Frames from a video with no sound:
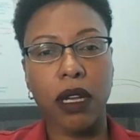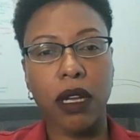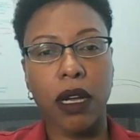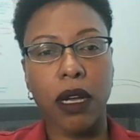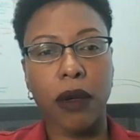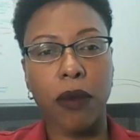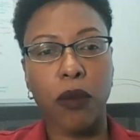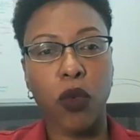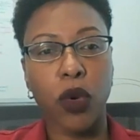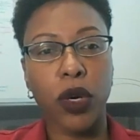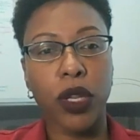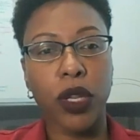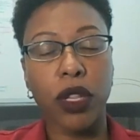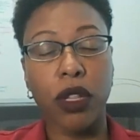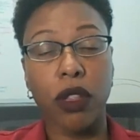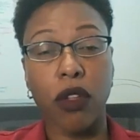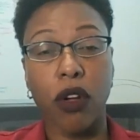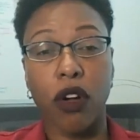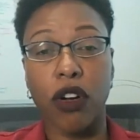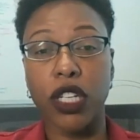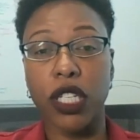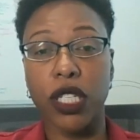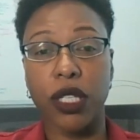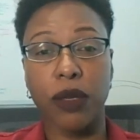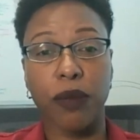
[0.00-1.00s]
one of the
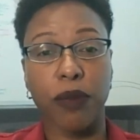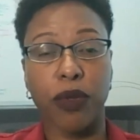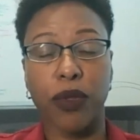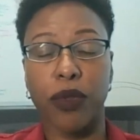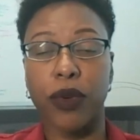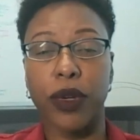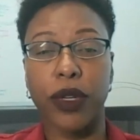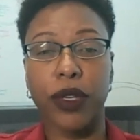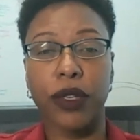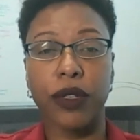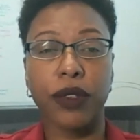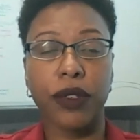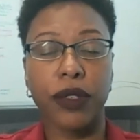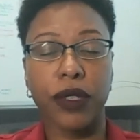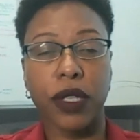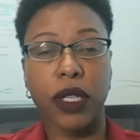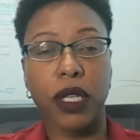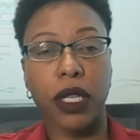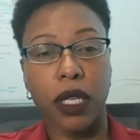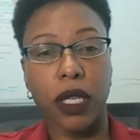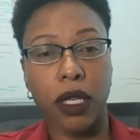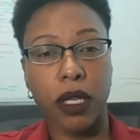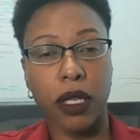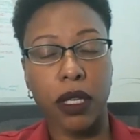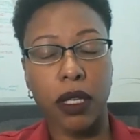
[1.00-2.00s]
largest employers
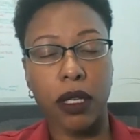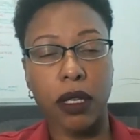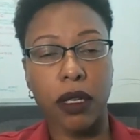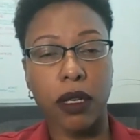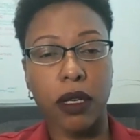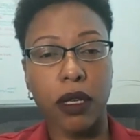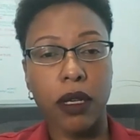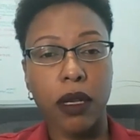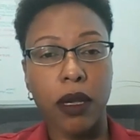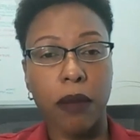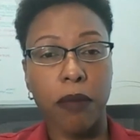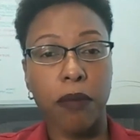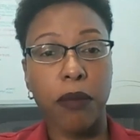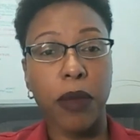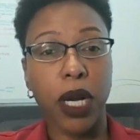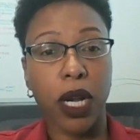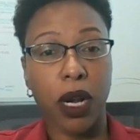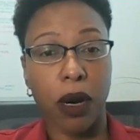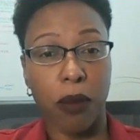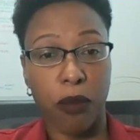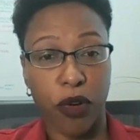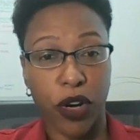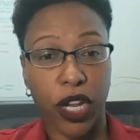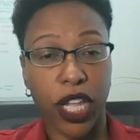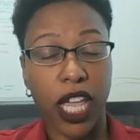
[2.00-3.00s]
in
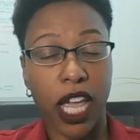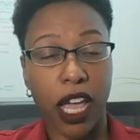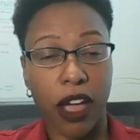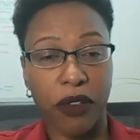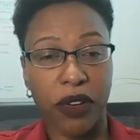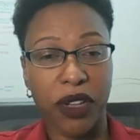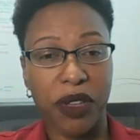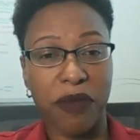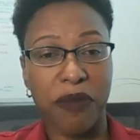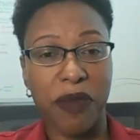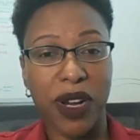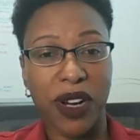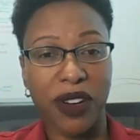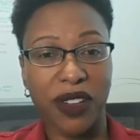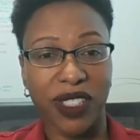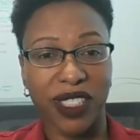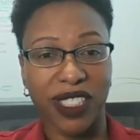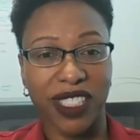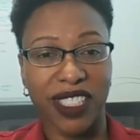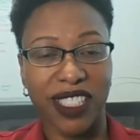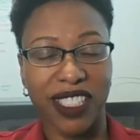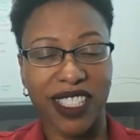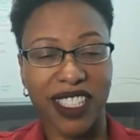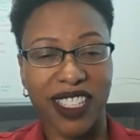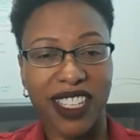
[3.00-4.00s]
Montgomery County,
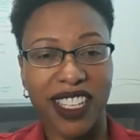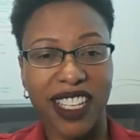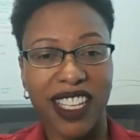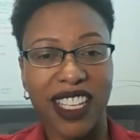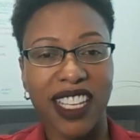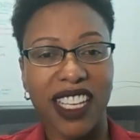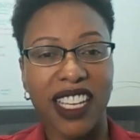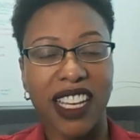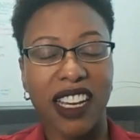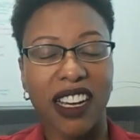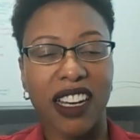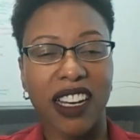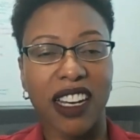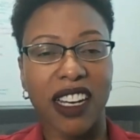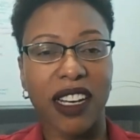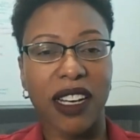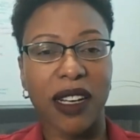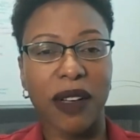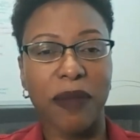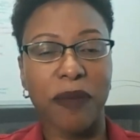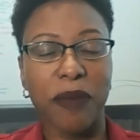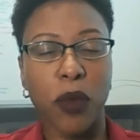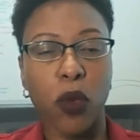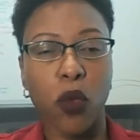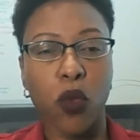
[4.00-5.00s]
Maryland.
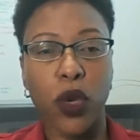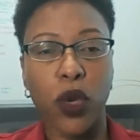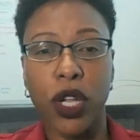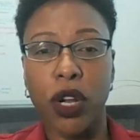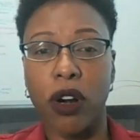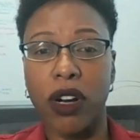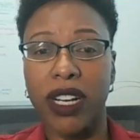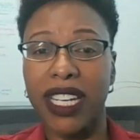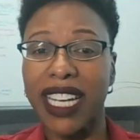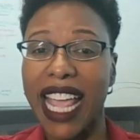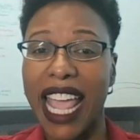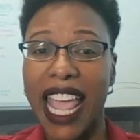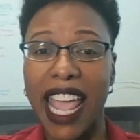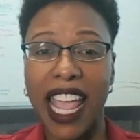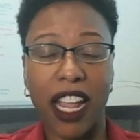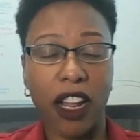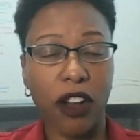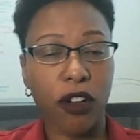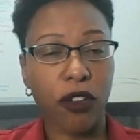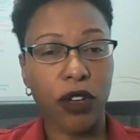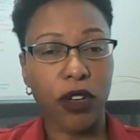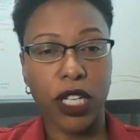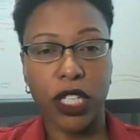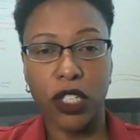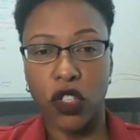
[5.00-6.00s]
We are an
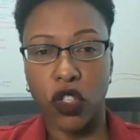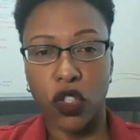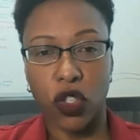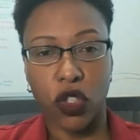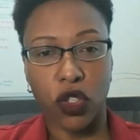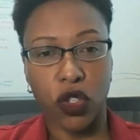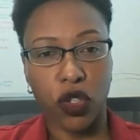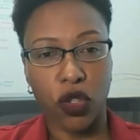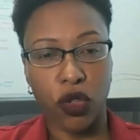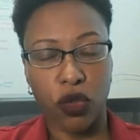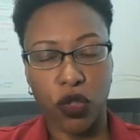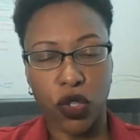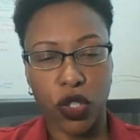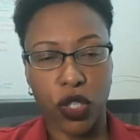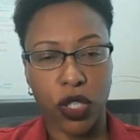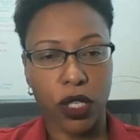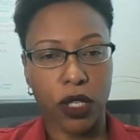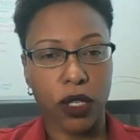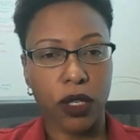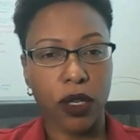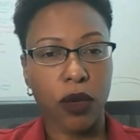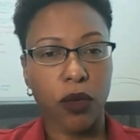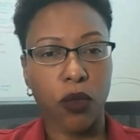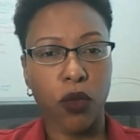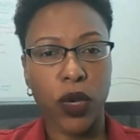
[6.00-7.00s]
anchor
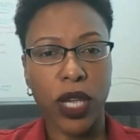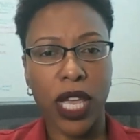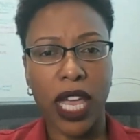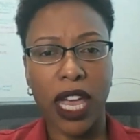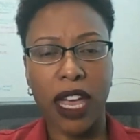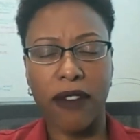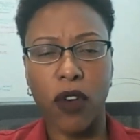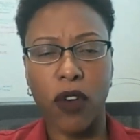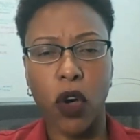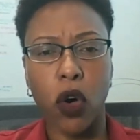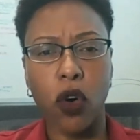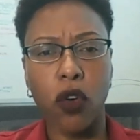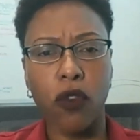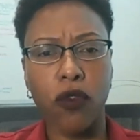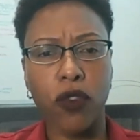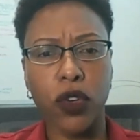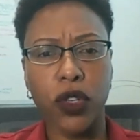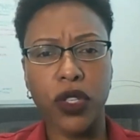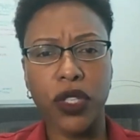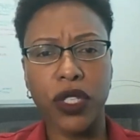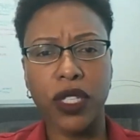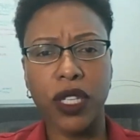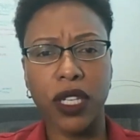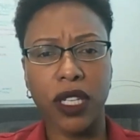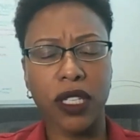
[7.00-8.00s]
institution. We have over
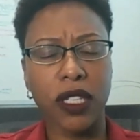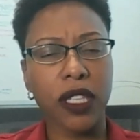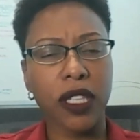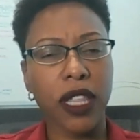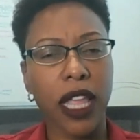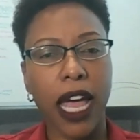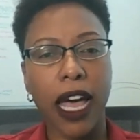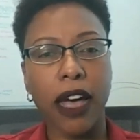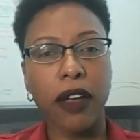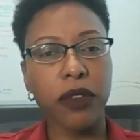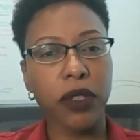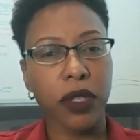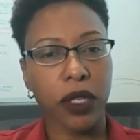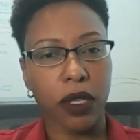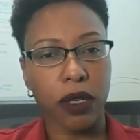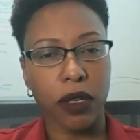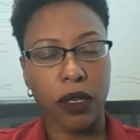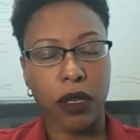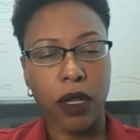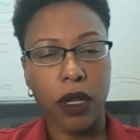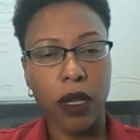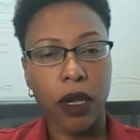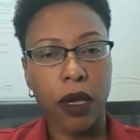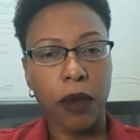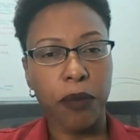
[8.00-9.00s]

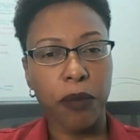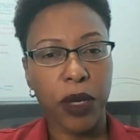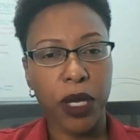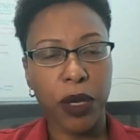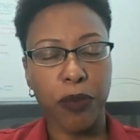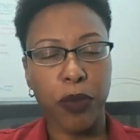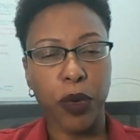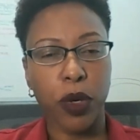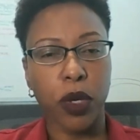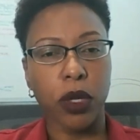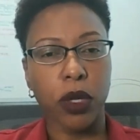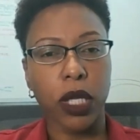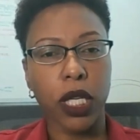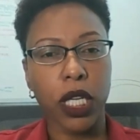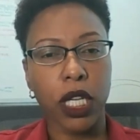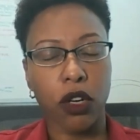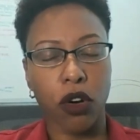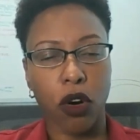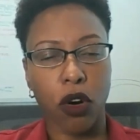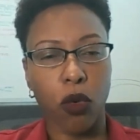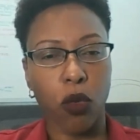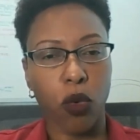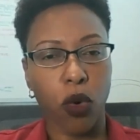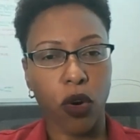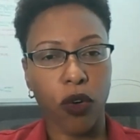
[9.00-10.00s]
6,000 people in
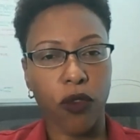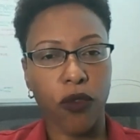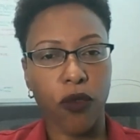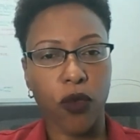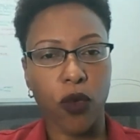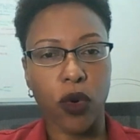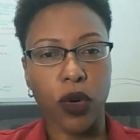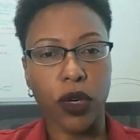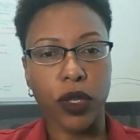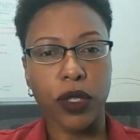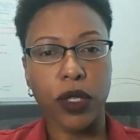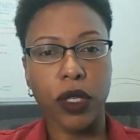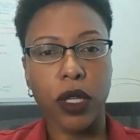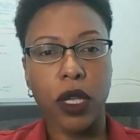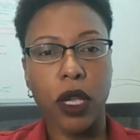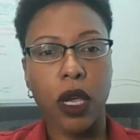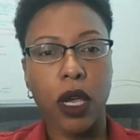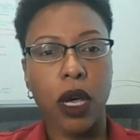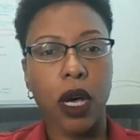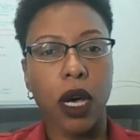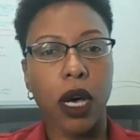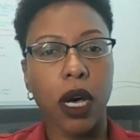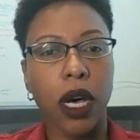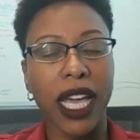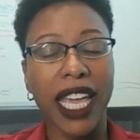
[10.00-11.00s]
our workforce,
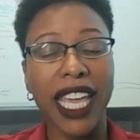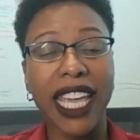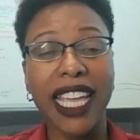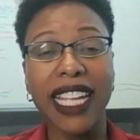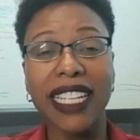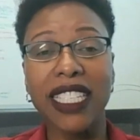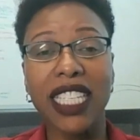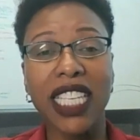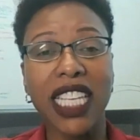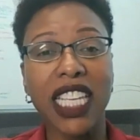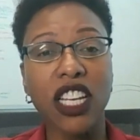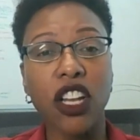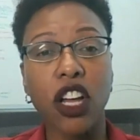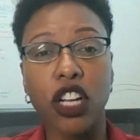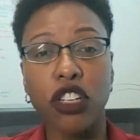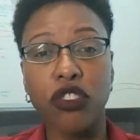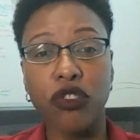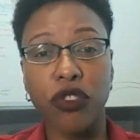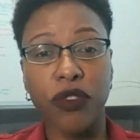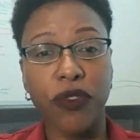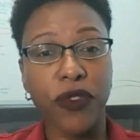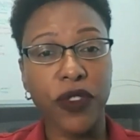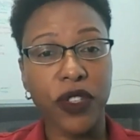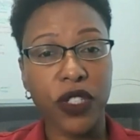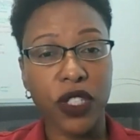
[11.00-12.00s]

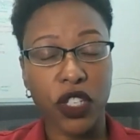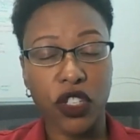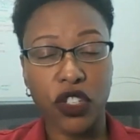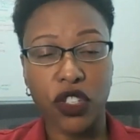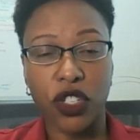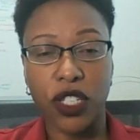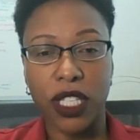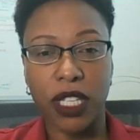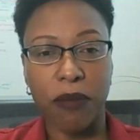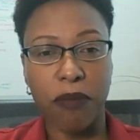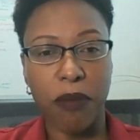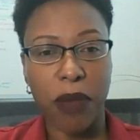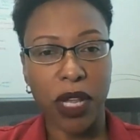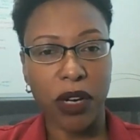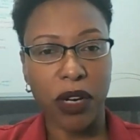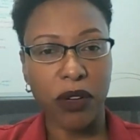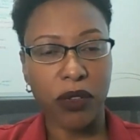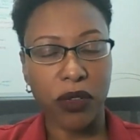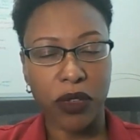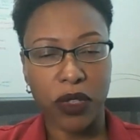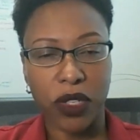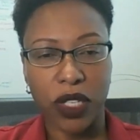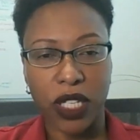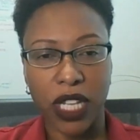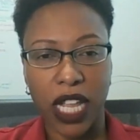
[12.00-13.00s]
1,800 physicians and
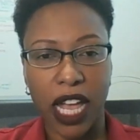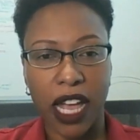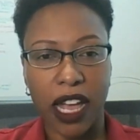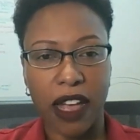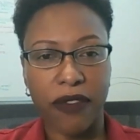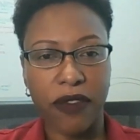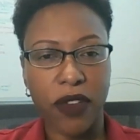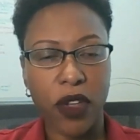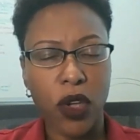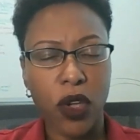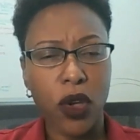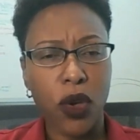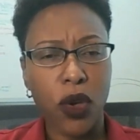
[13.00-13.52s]
medical staff.